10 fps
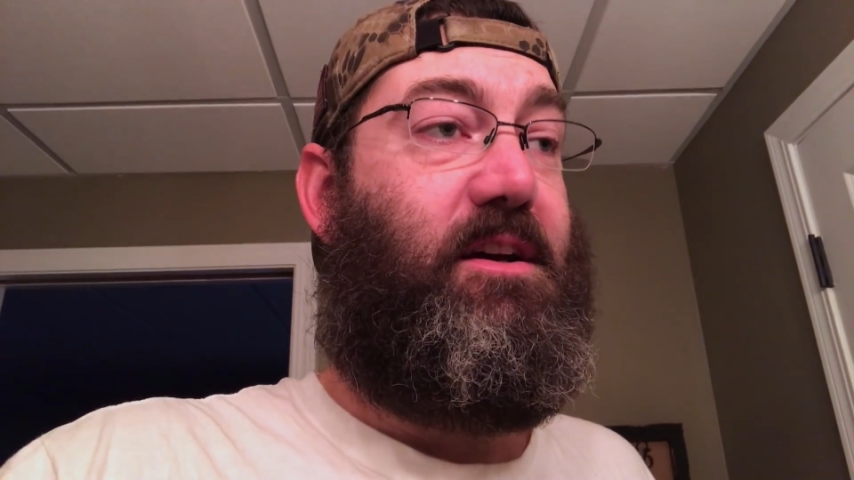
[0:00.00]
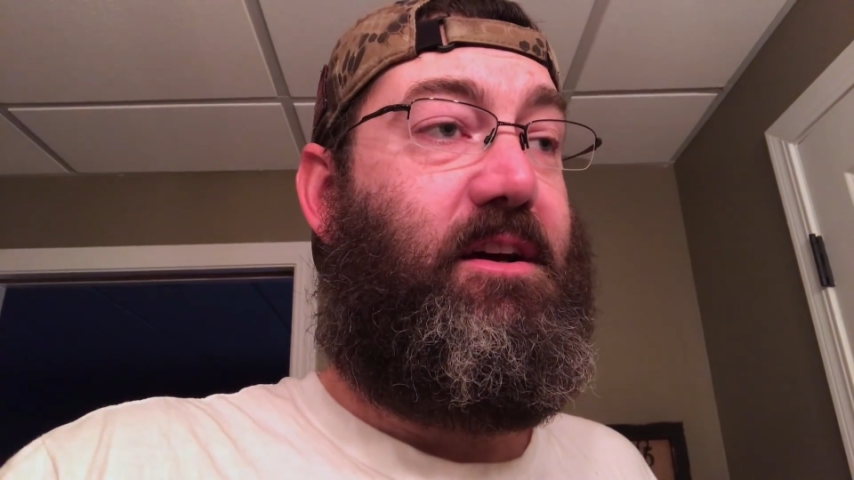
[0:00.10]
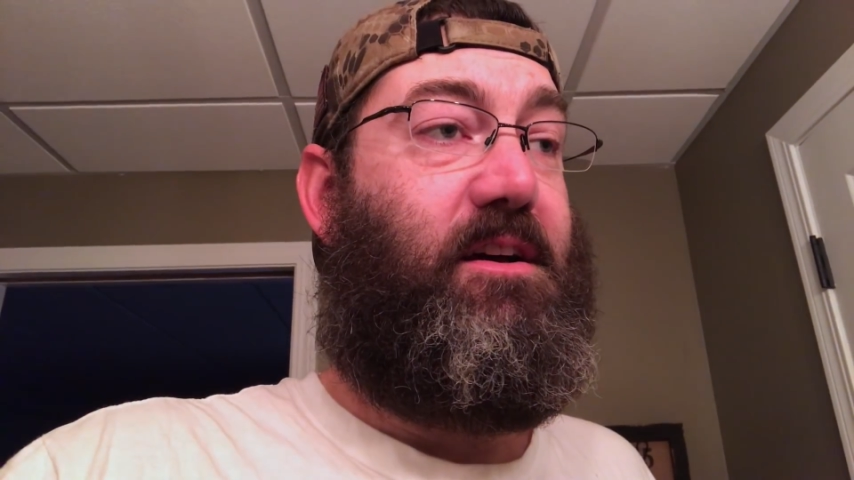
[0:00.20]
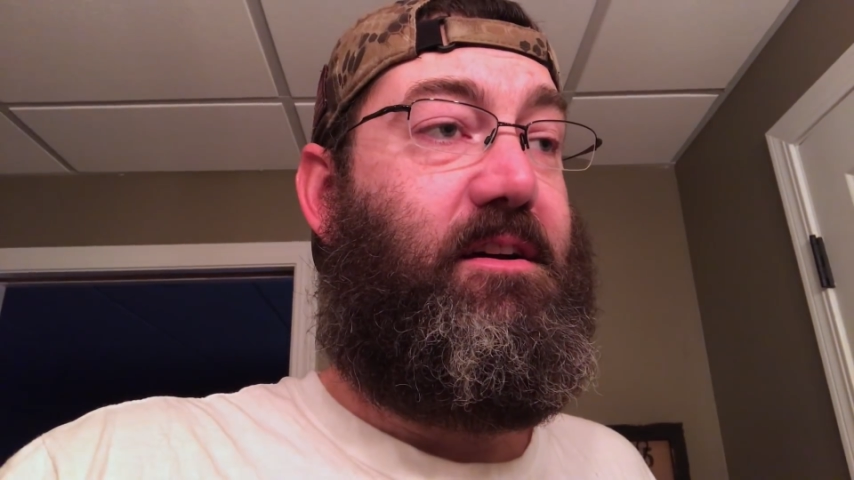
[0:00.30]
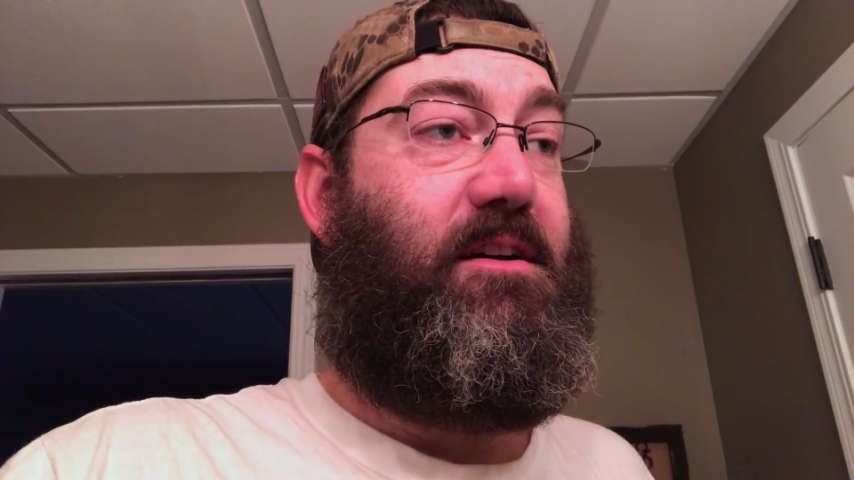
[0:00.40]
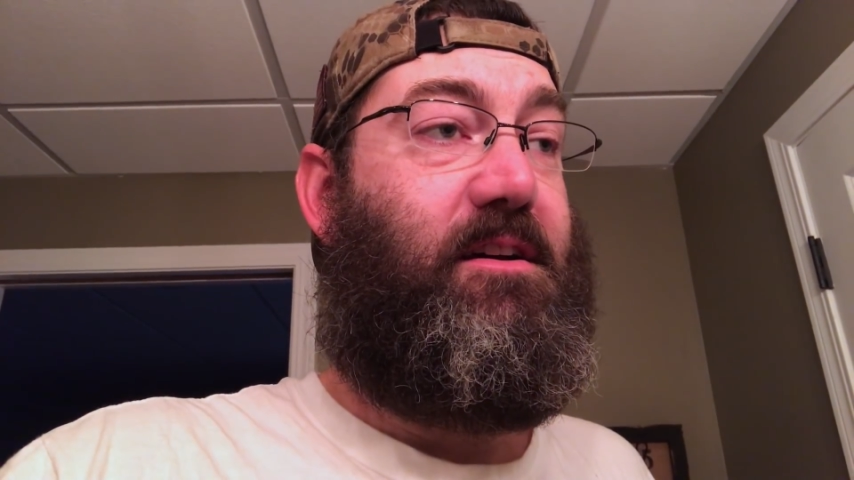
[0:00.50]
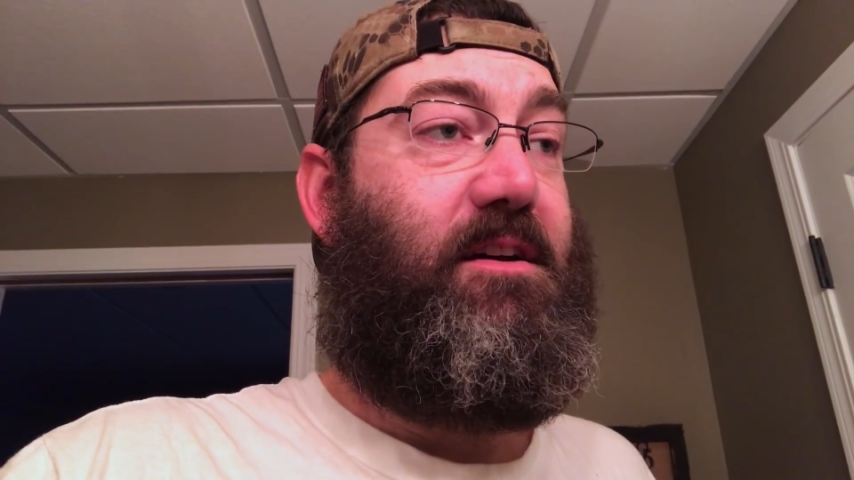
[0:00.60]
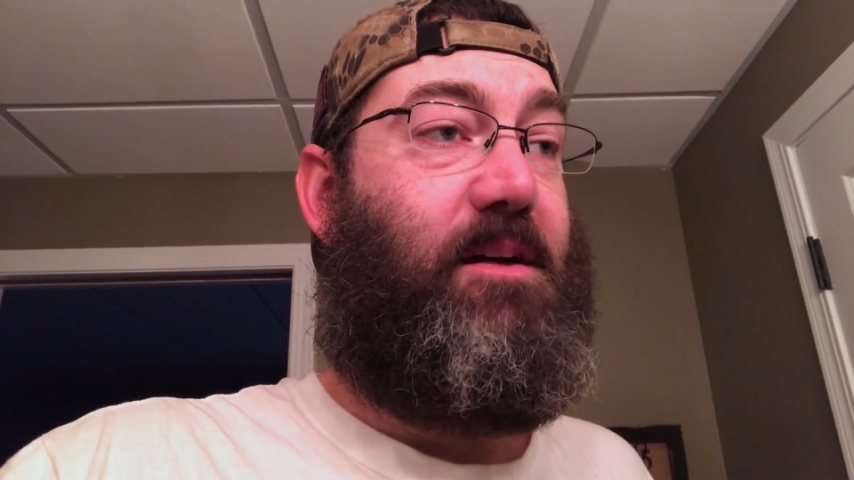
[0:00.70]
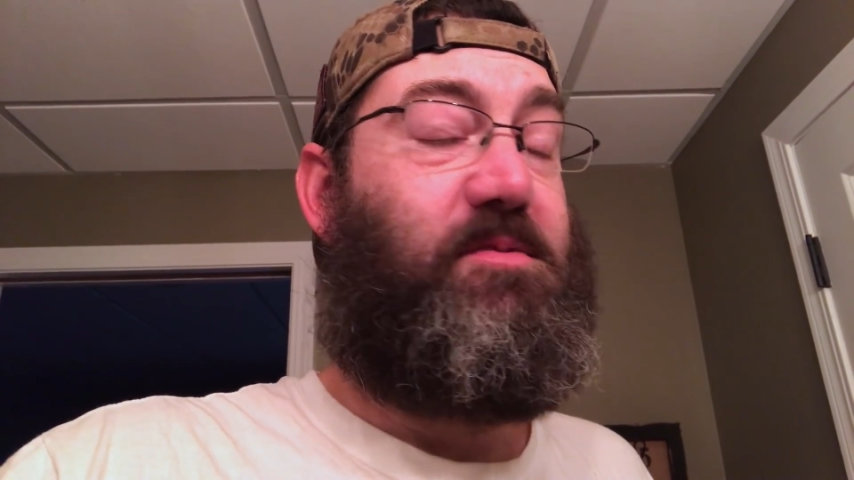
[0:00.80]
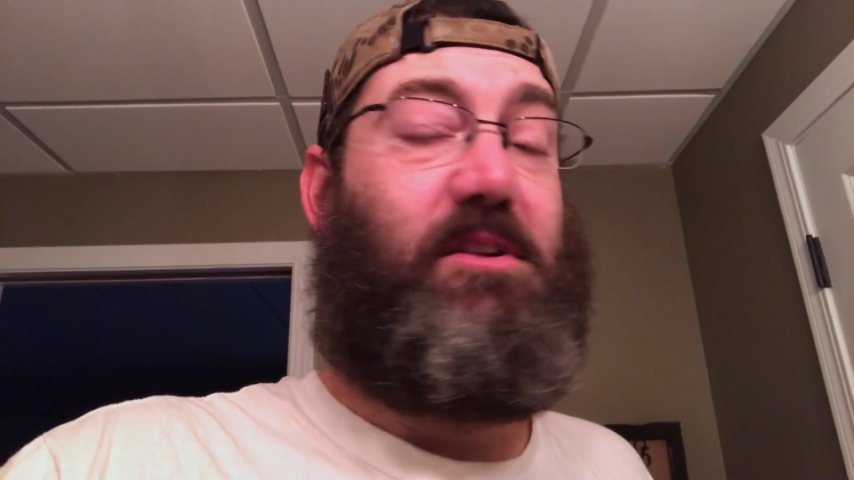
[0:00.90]

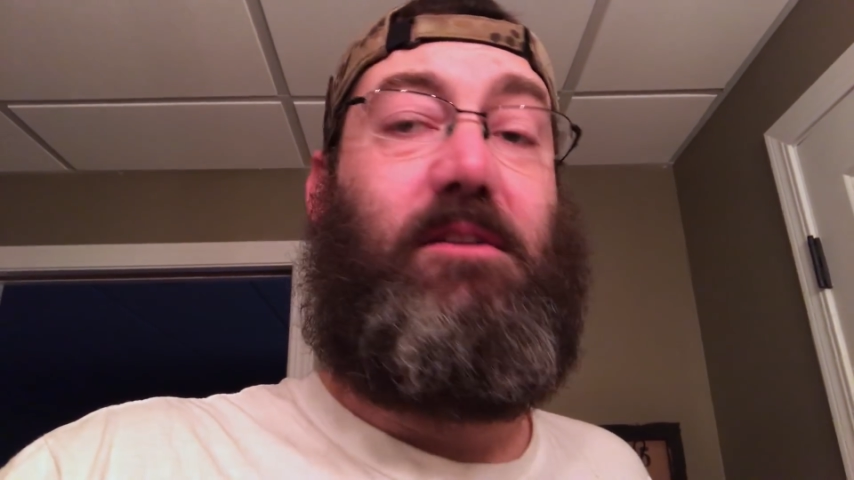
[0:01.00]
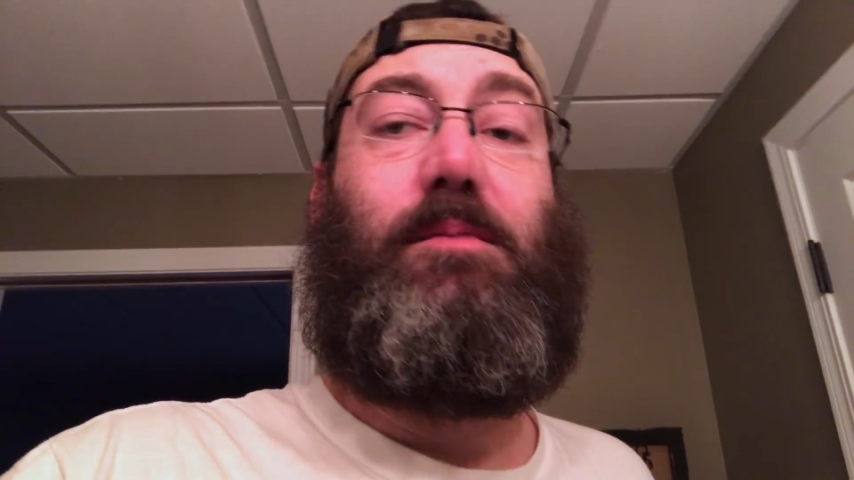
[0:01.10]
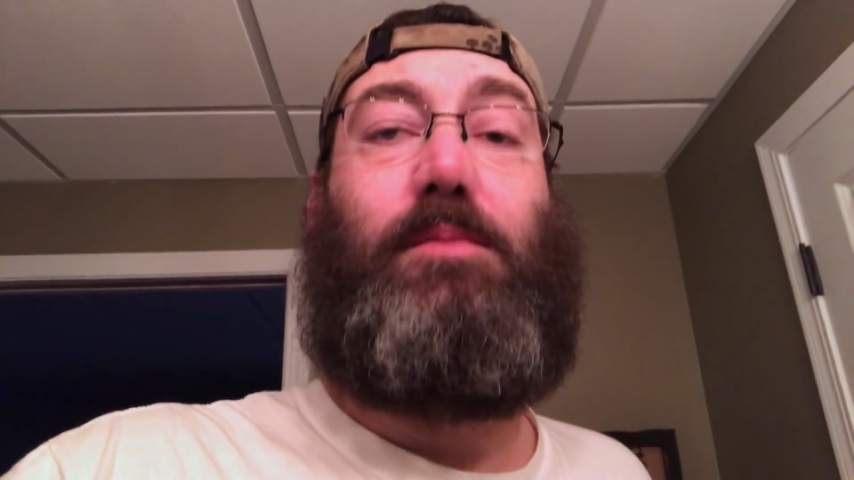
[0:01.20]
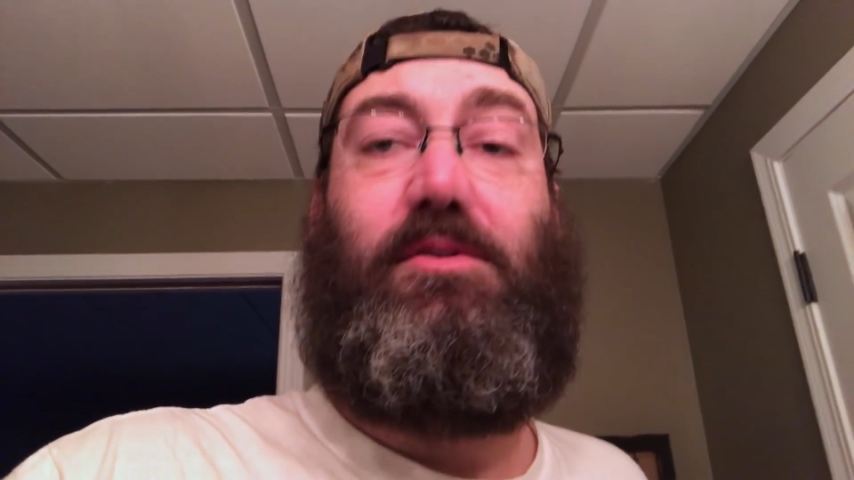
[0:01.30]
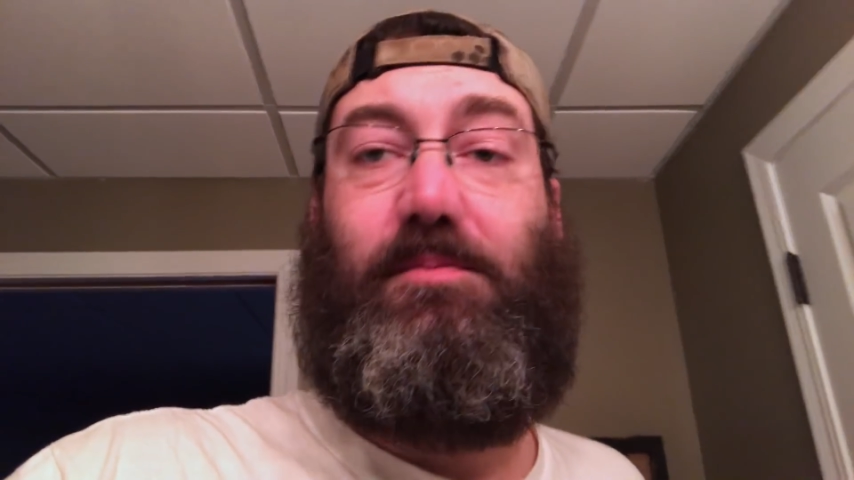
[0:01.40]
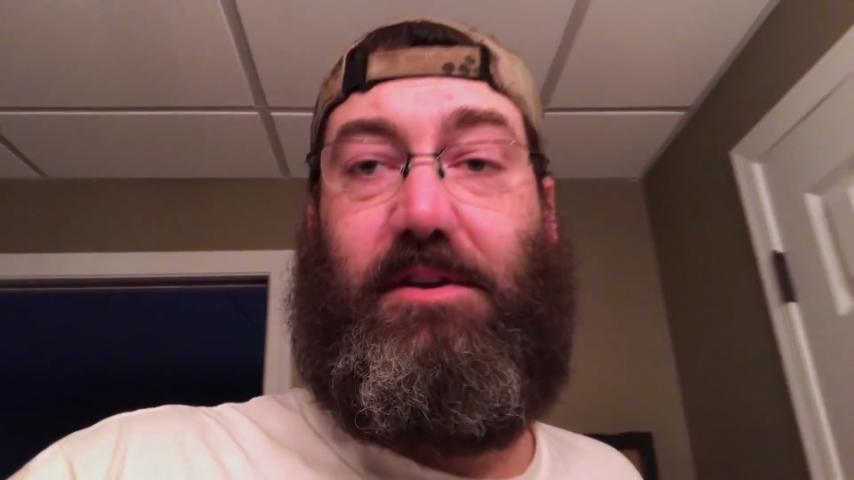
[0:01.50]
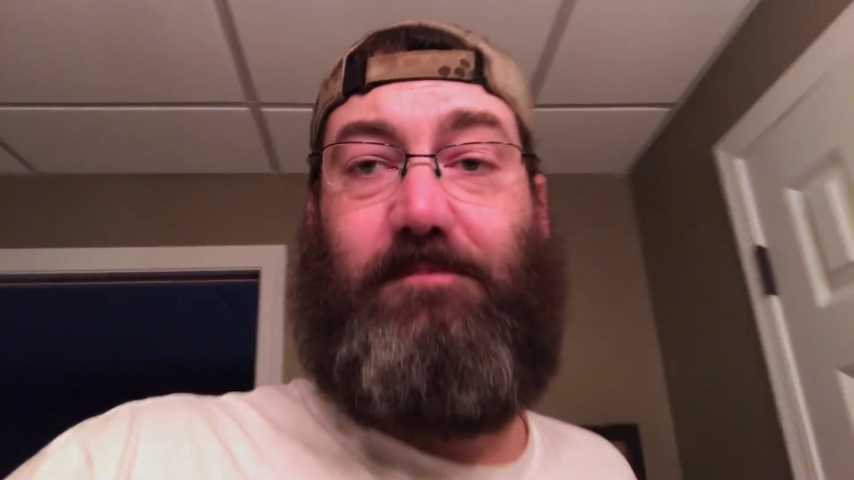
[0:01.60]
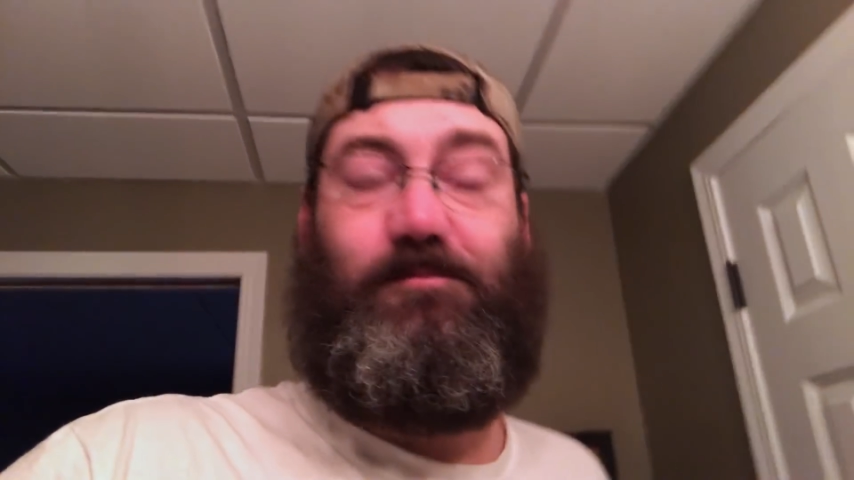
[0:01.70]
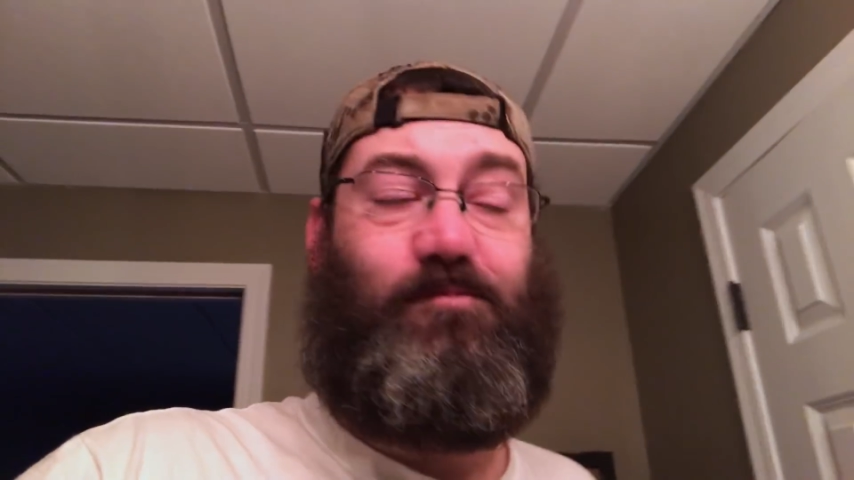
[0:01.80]
I'm starting a movement.